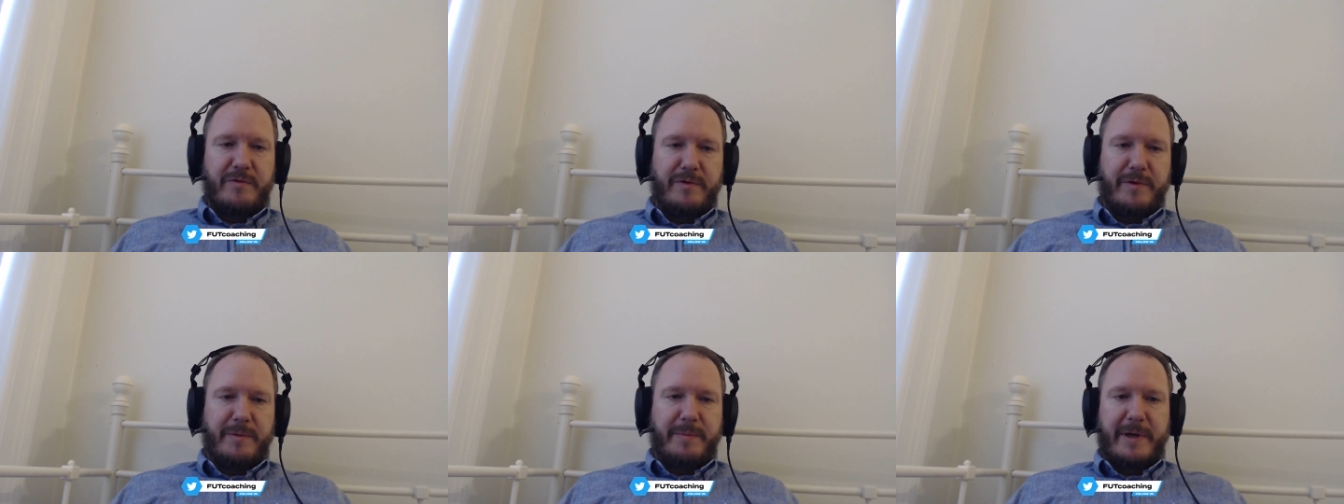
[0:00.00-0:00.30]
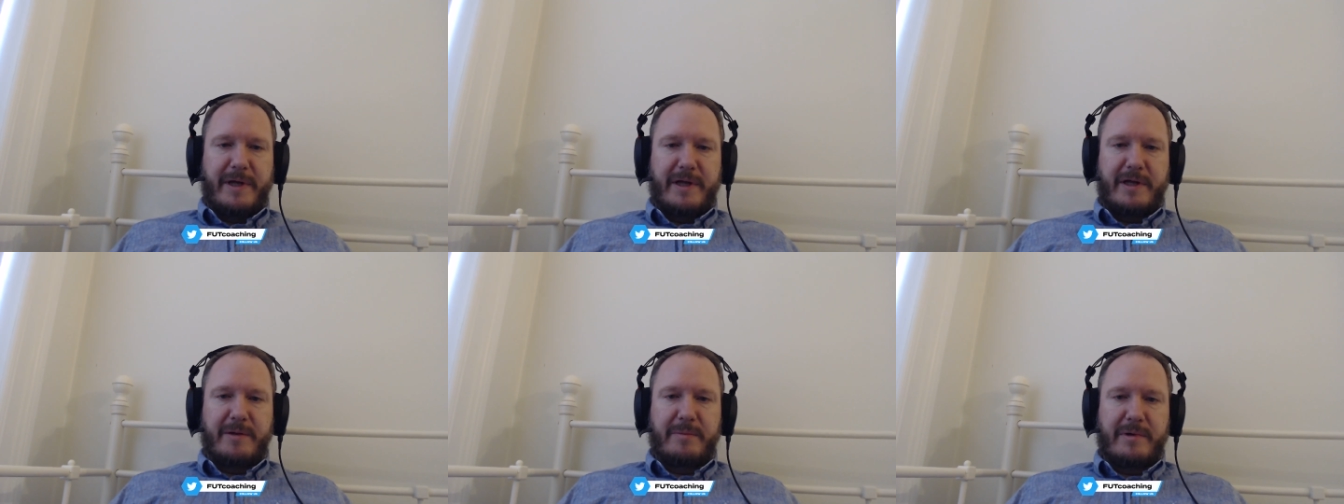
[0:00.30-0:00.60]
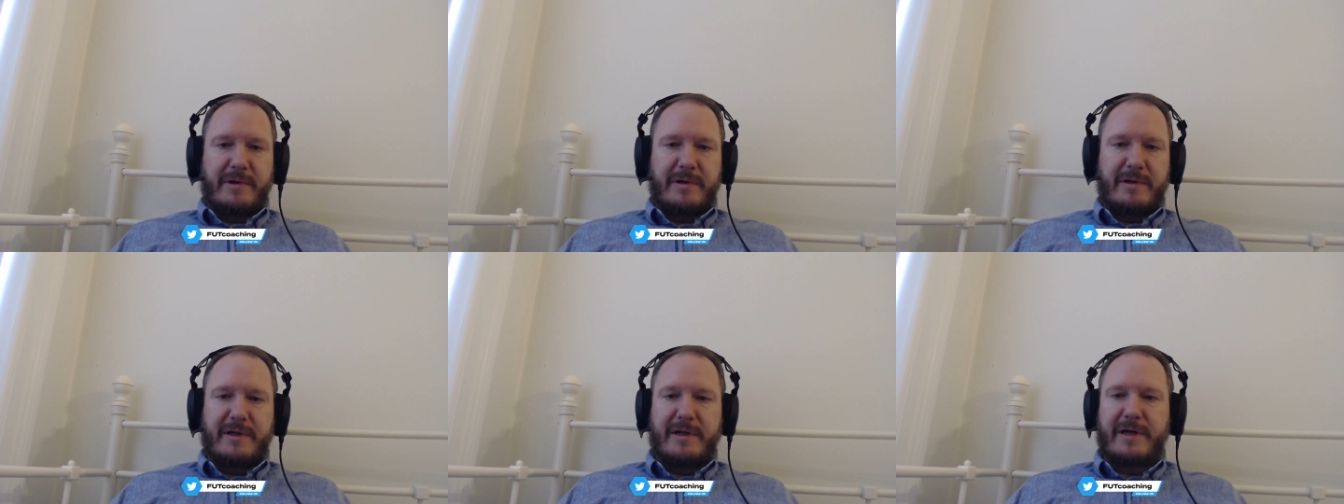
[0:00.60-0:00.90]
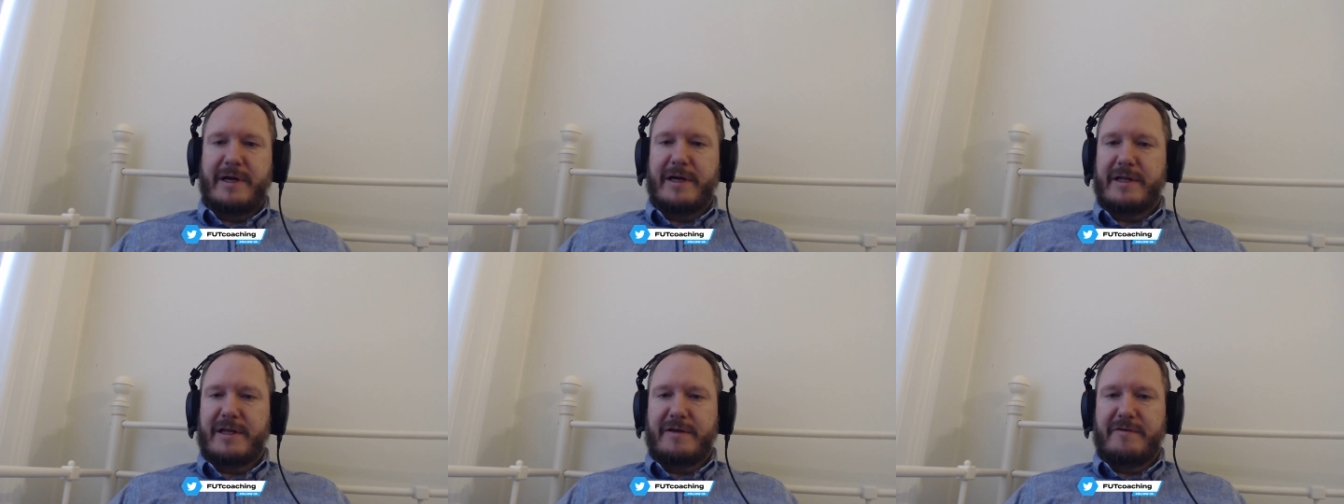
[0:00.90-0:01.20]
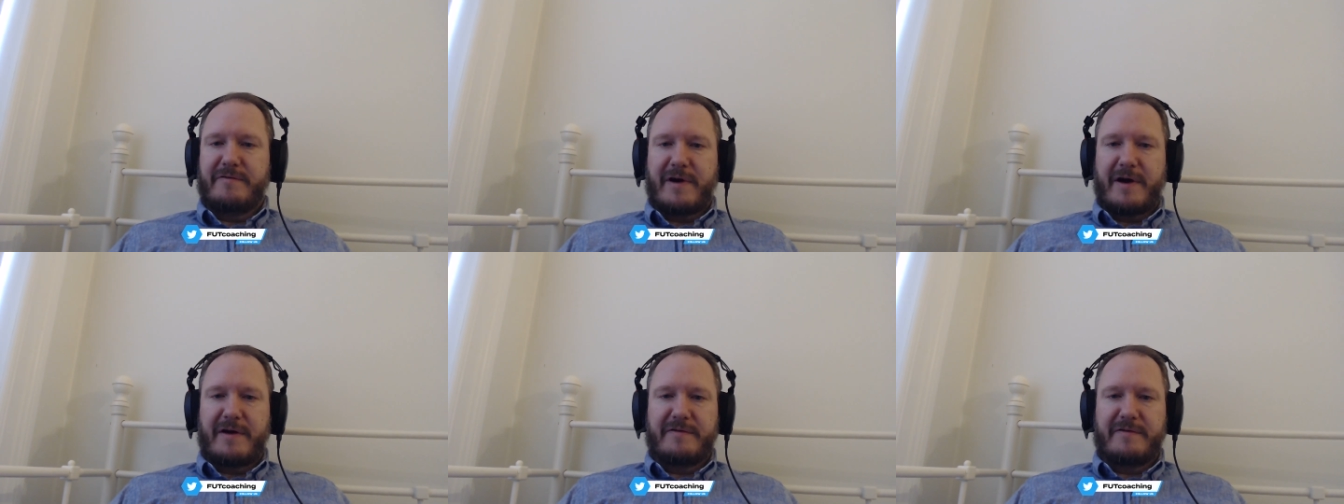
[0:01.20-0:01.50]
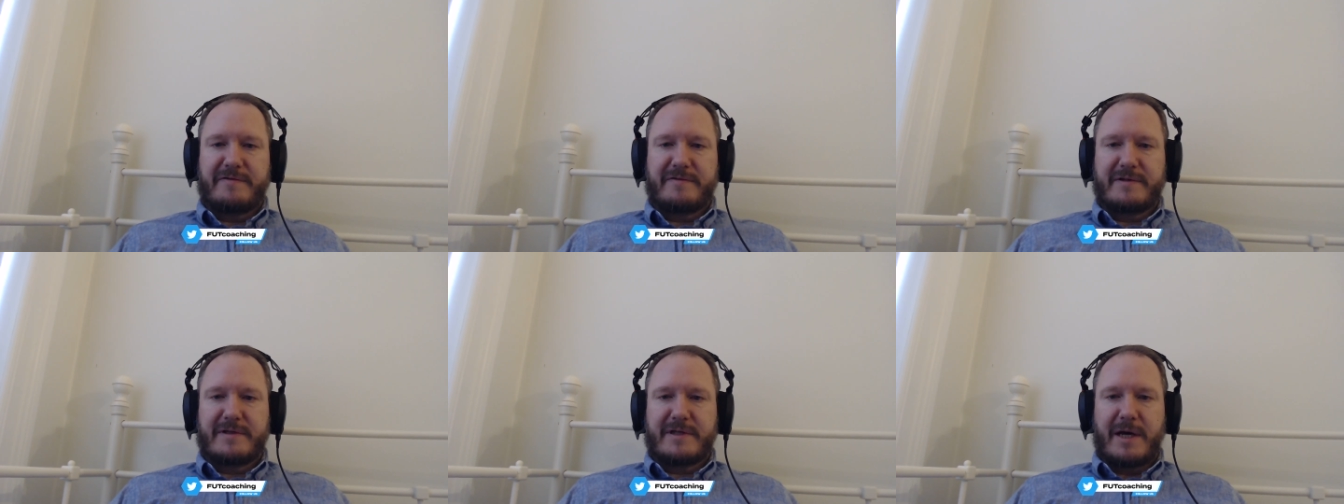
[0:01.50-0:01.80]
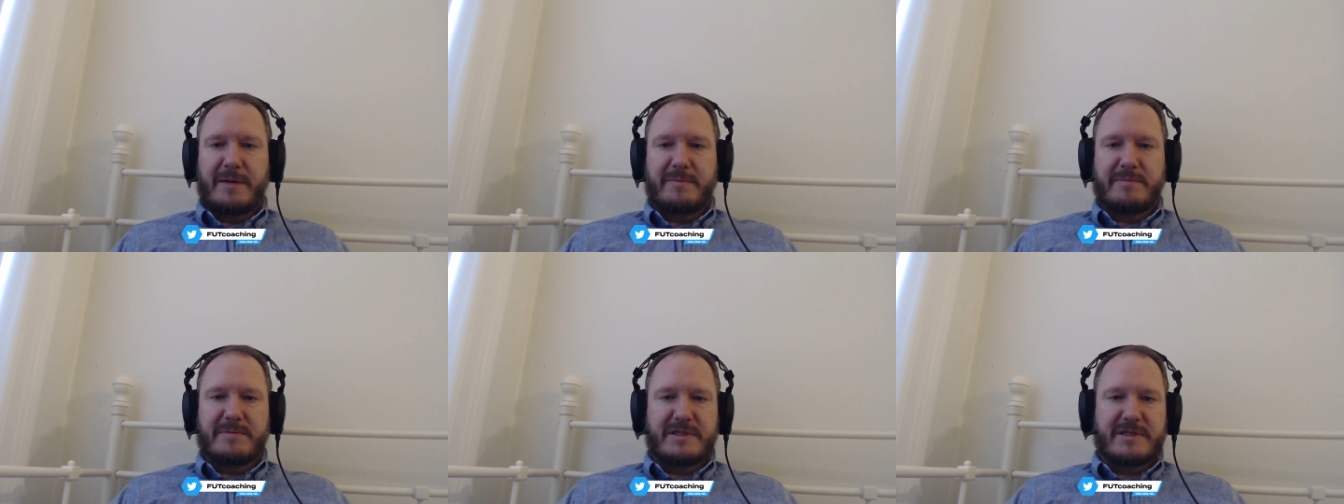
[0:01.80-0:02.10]
repeatable 85
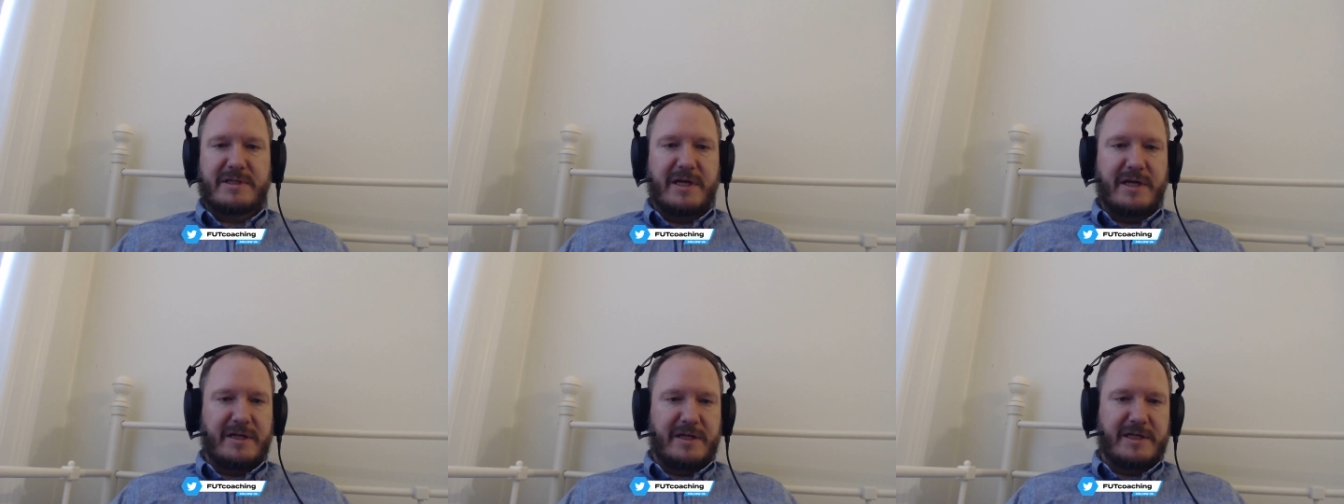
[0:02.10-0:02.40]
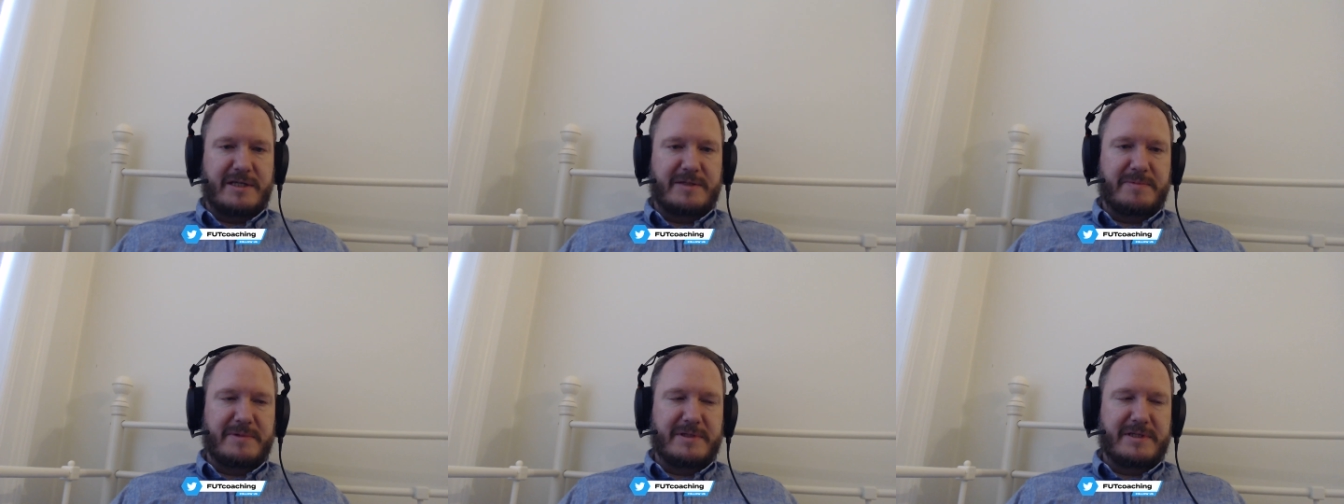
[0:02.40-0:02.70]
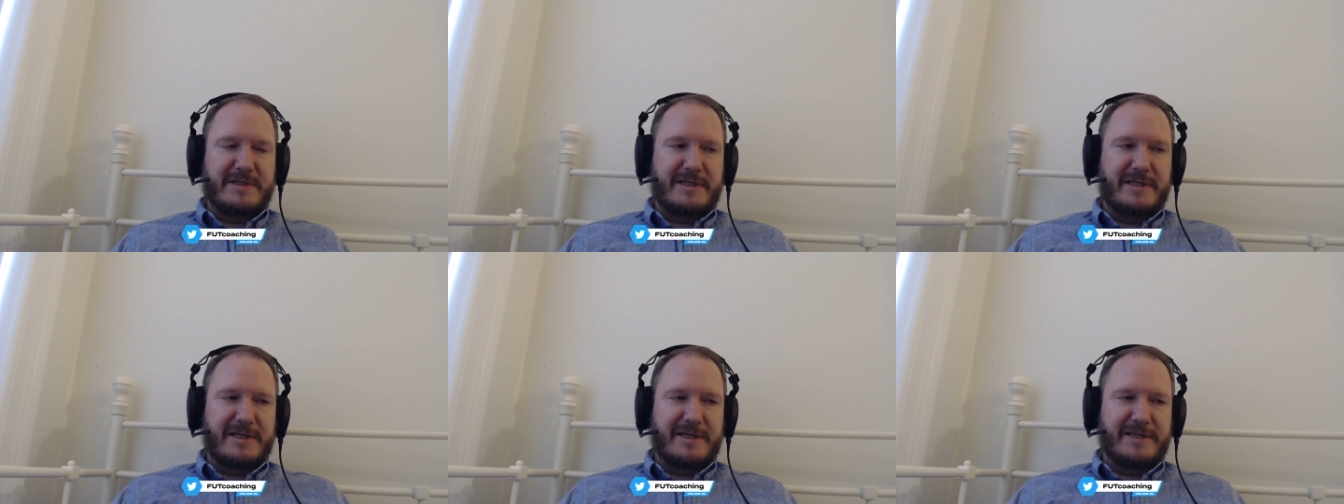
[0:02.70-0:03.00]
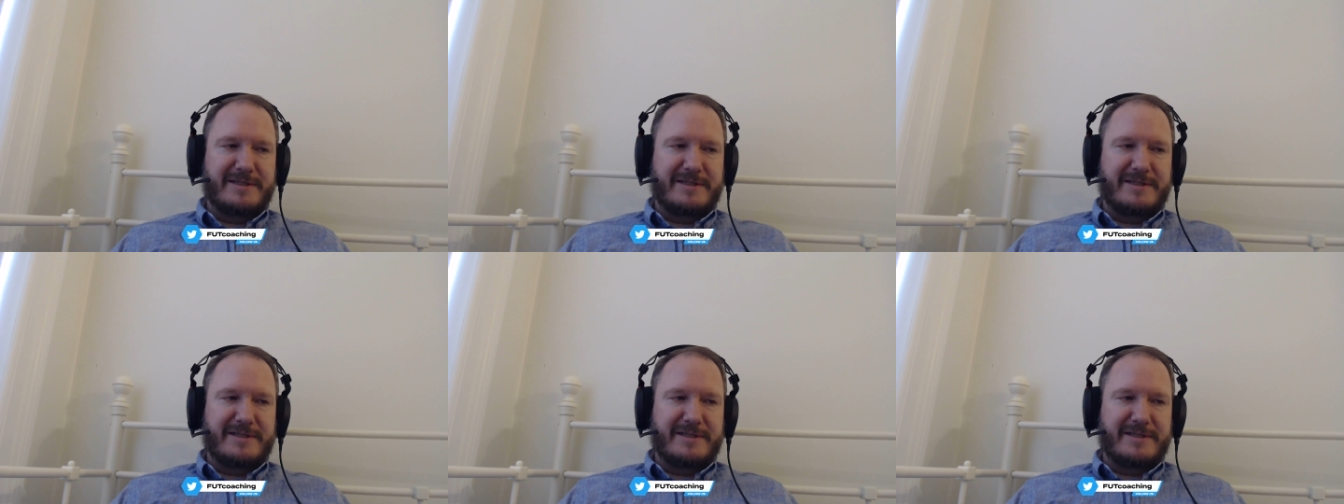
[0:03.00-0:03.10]
times 10 SPC.